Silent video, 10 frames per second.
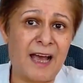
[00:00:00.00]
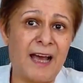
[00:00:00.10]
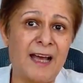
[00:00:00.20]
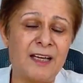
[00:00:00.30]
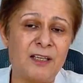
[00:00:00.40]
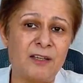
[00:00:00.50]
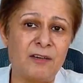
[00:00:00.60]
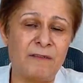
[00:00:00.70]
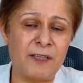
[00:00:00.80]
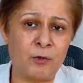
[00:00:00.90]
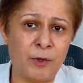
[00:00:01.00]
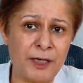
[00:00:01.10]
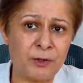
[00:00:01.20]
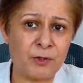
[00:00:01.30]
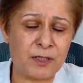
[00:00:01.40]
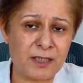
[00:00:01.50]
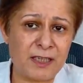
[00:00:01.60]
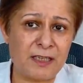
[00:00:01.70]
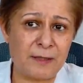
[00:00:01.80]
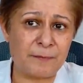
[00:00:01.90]
And we are going to
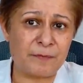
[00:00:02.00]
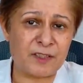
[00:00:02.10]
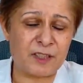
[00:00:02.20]
see,